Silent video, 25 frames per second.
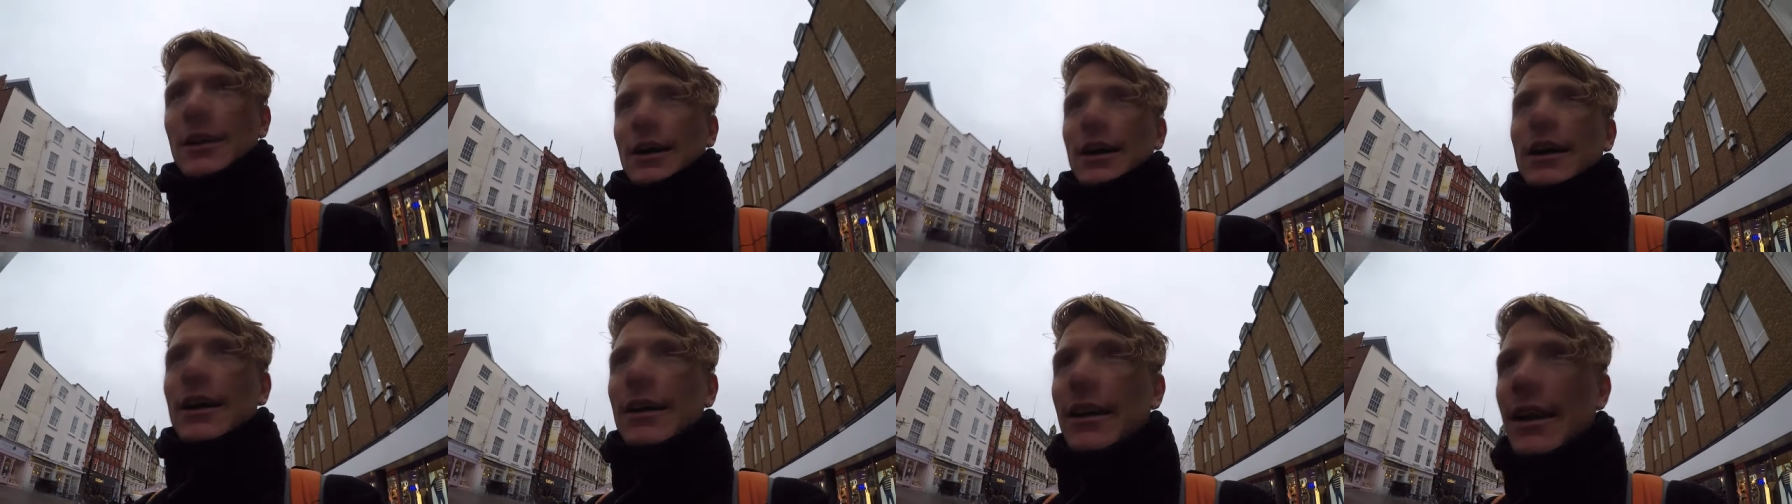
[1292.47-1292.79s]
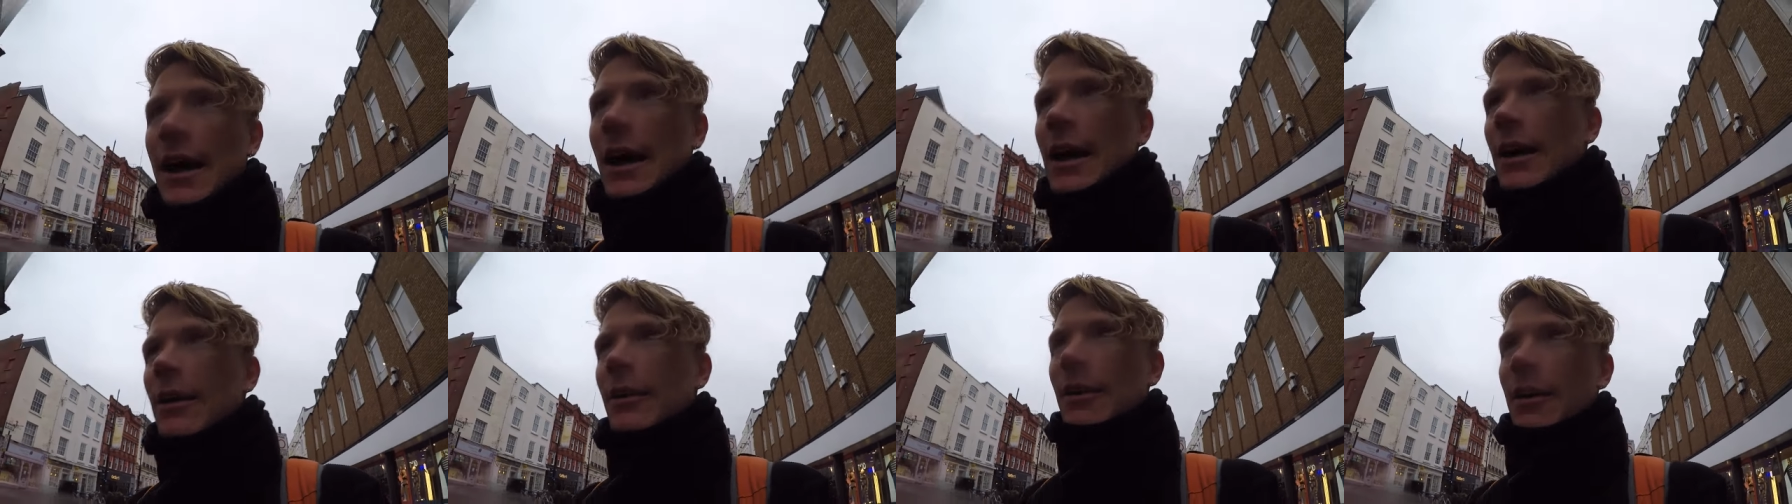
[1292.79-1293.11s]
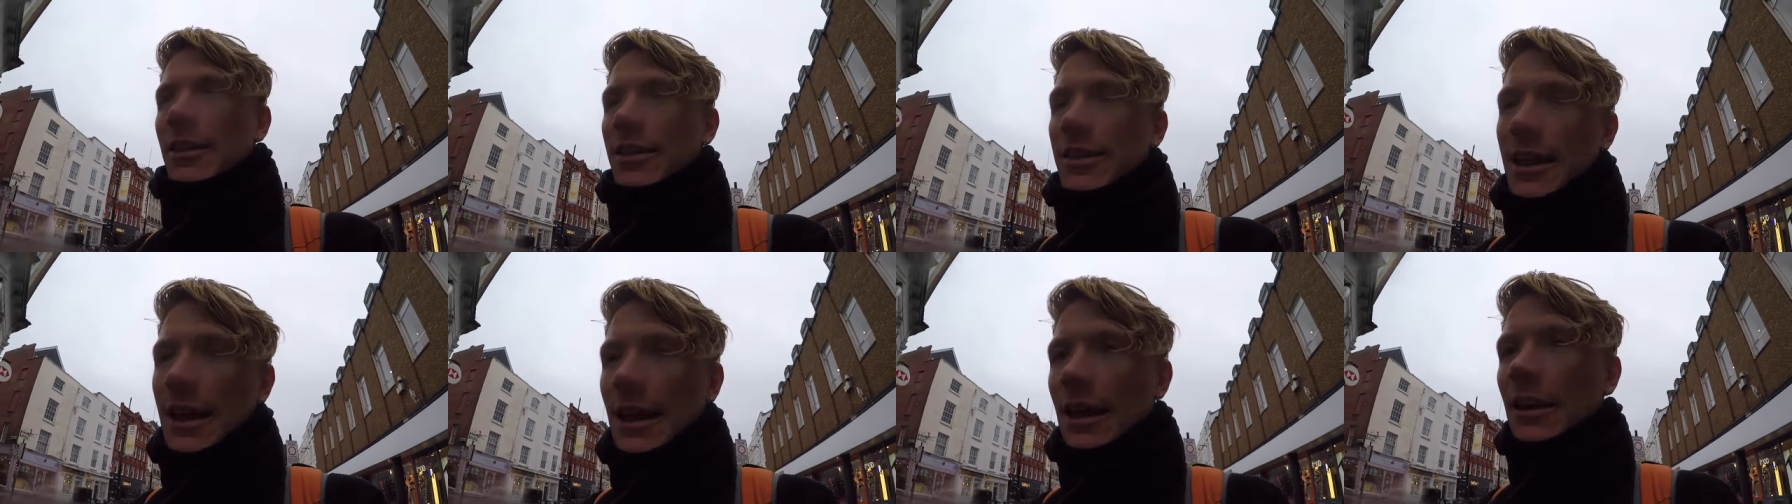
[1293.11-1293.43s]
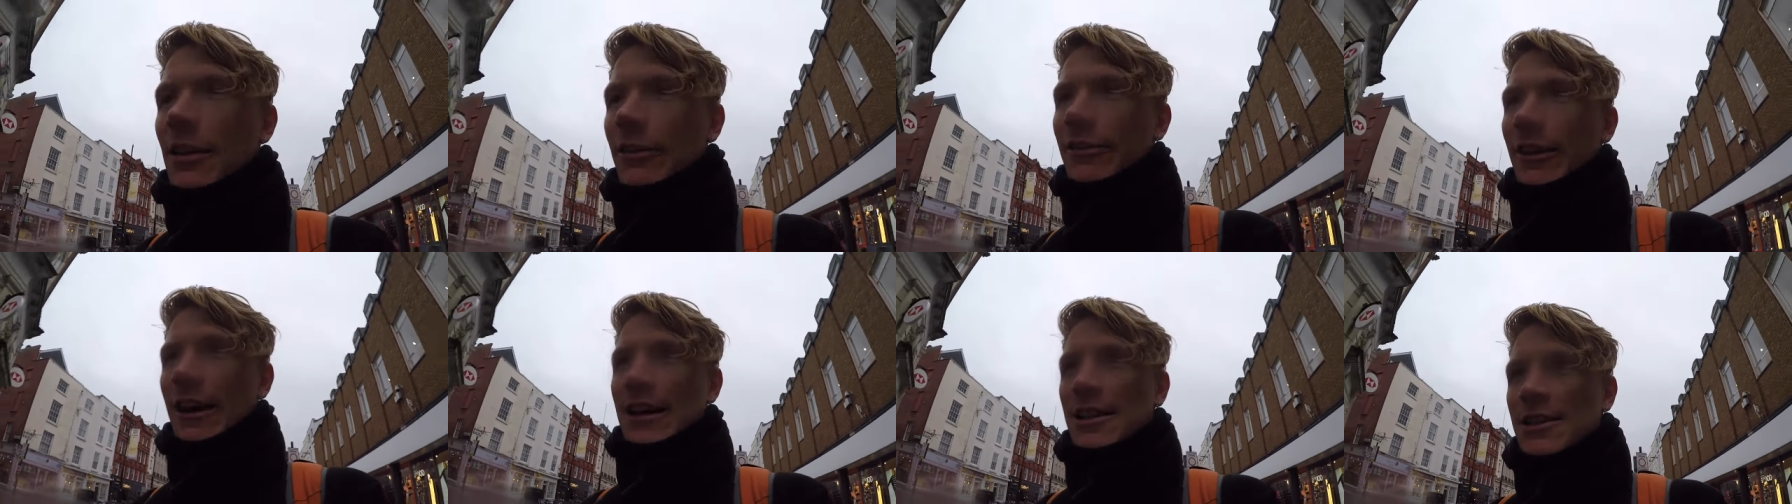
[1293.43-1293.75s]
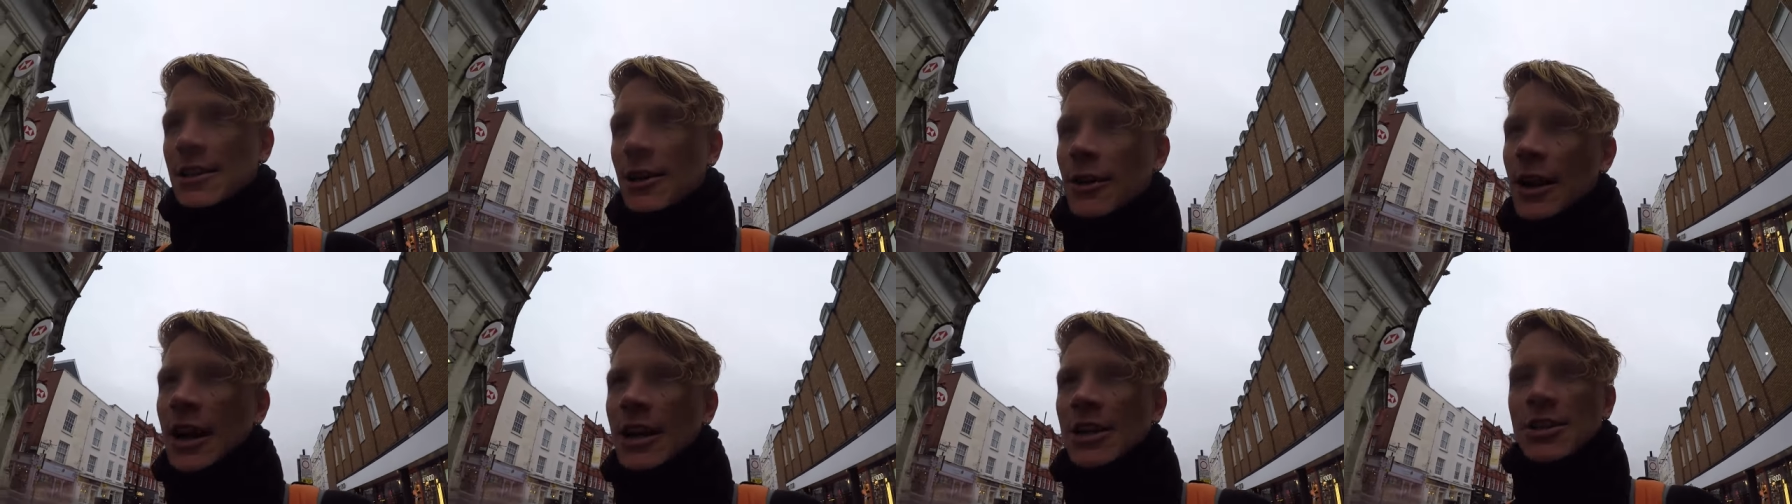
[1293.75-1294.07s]
And that, I think, affects
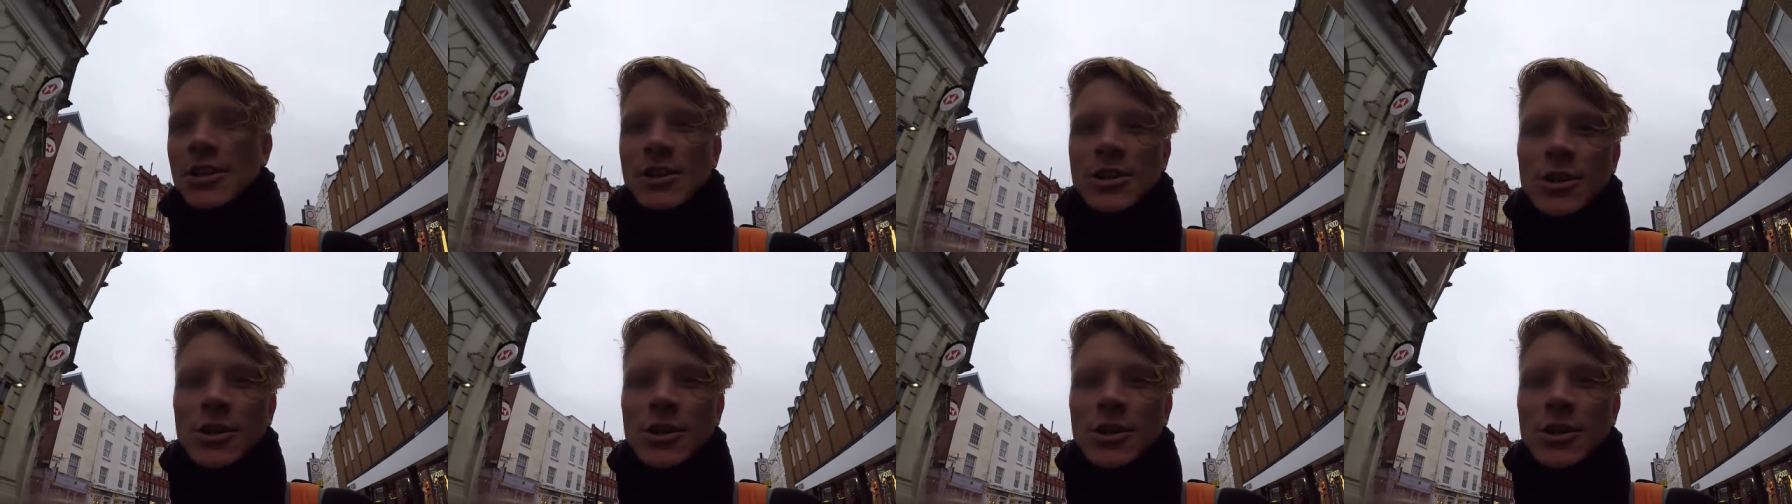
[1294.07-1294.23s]
donations.